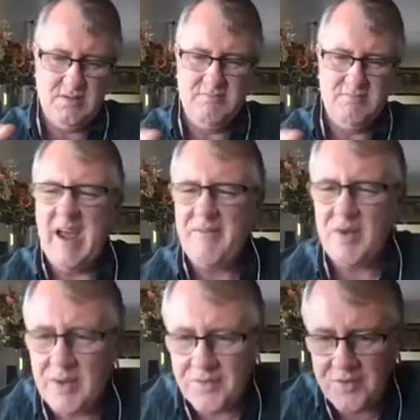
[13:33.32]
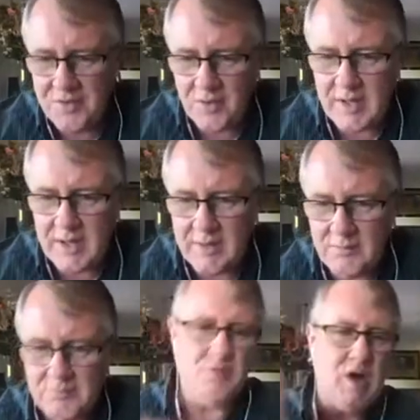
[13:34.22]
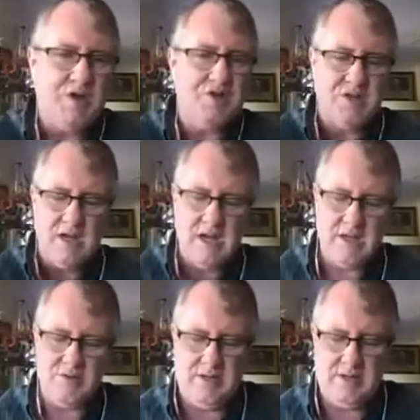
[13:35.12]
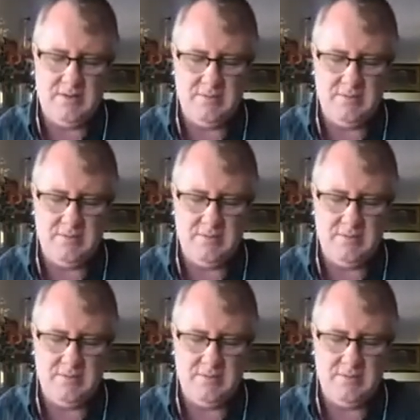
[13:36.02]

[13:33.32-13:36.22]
Everyone's doing it. Why shouldn't I do it?